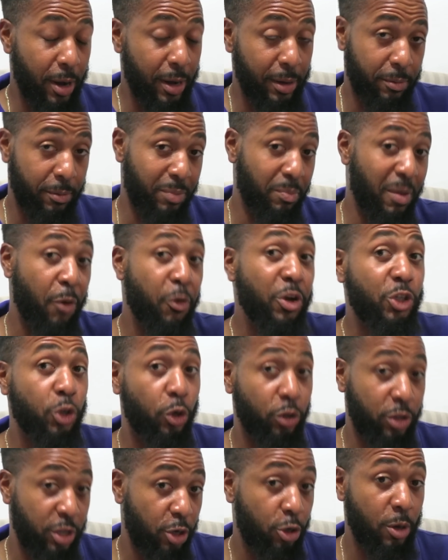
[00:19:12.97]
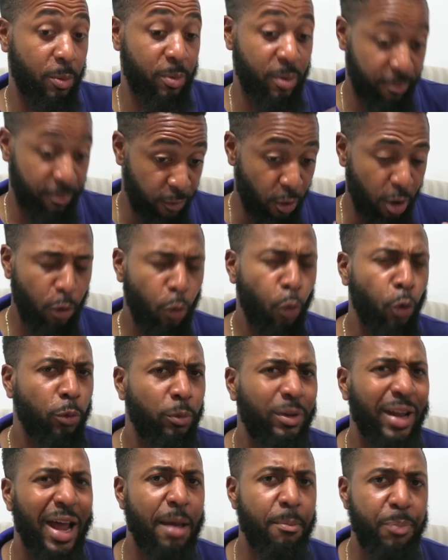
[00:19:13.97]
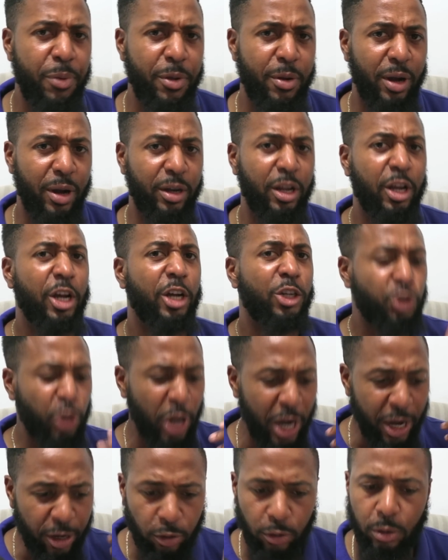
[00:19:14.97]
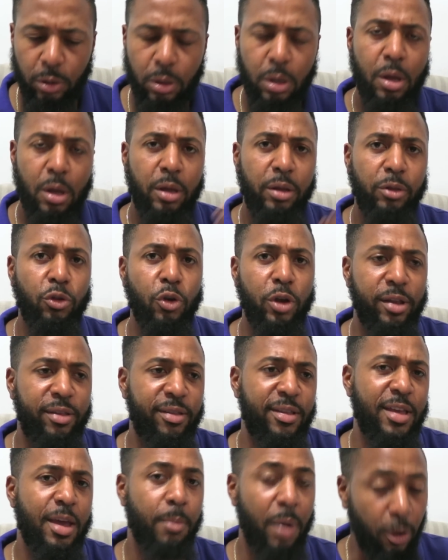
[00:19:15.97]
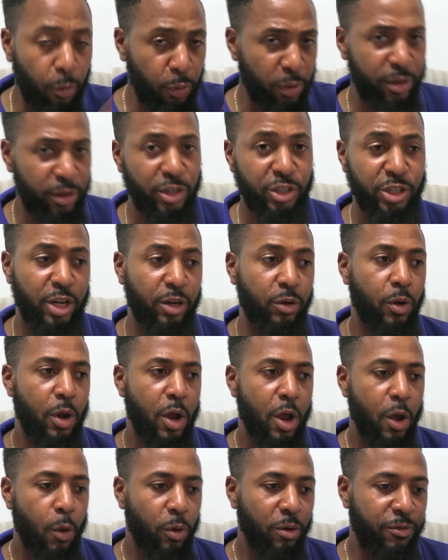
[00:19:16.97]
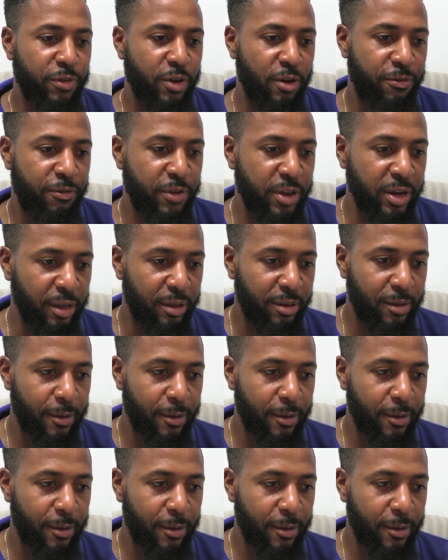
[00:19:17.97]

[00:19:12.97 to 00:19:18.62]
I reached out to the clubs them for a good time period, trying to do the same acquisition with Vere Phoenix.